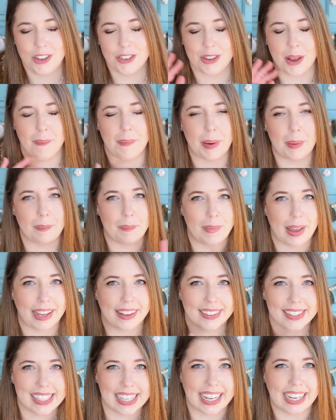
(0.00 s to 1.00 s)
So I'm gonna
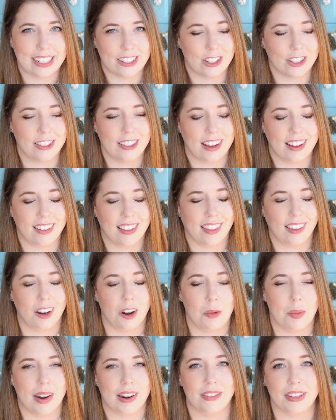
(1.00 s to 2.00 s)
mix like just a
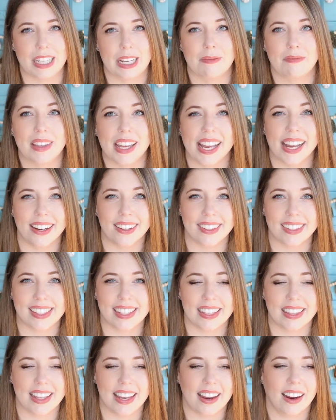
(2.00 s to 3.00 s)
little bit of something
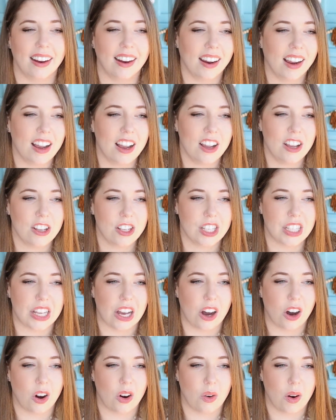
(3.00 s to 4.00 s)
else in there.
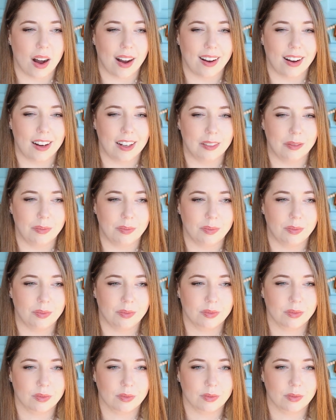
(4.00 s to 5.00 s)
So
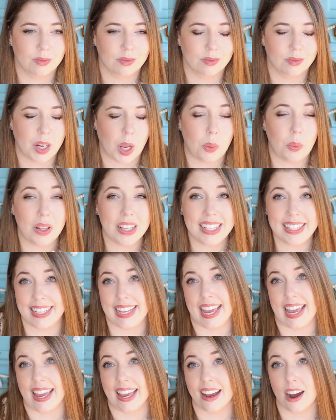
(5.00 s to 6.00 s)
um, we'll
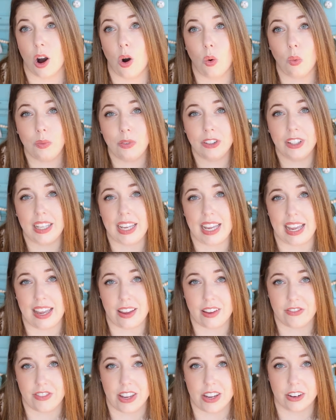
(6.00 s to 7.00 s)
see.
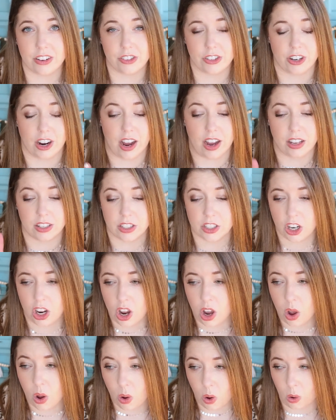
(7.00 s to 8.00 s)
Hopefully, fingers crossed,
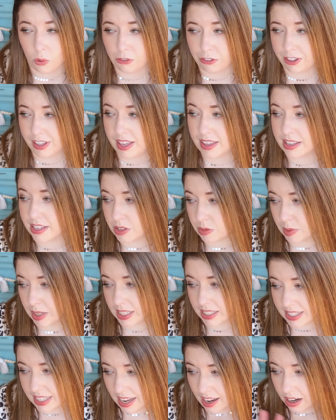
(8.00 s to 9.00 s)
hopefully this
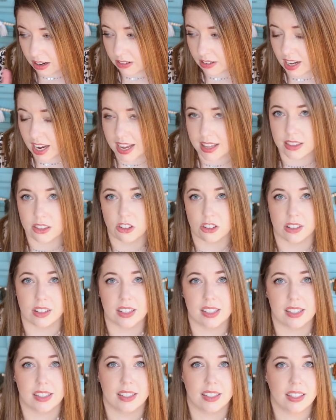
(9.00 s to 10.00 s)
works out and
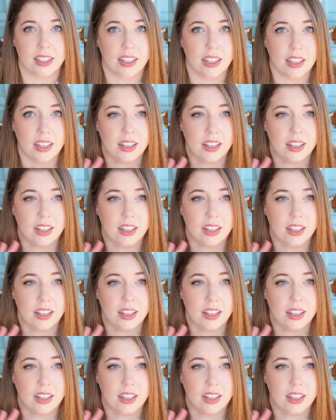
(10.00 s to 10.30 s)
looks